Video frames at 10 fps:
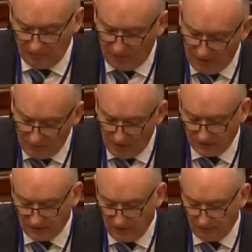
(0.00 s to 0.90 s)

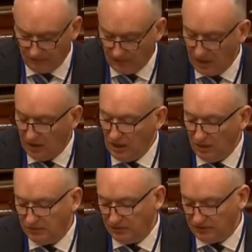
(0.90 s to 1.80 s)
impacted him. He
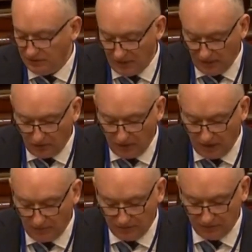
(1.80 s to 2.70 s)
was using medical
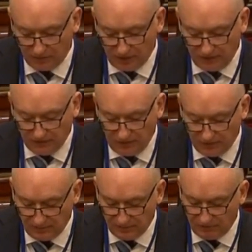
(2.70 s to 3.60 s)
cannabis to relieve
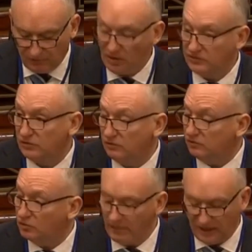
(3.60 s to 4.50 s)
symptoms of
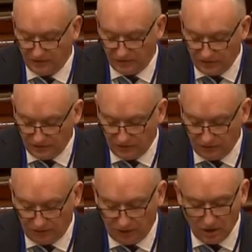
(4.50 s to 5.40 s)
post-traumatic stress
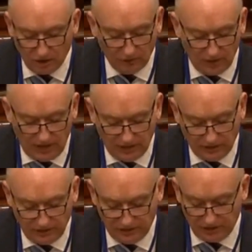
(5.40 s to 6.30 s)
disorder related to
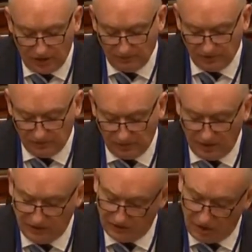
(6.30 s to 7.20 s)
his
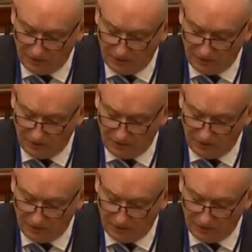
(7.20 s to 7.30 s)
time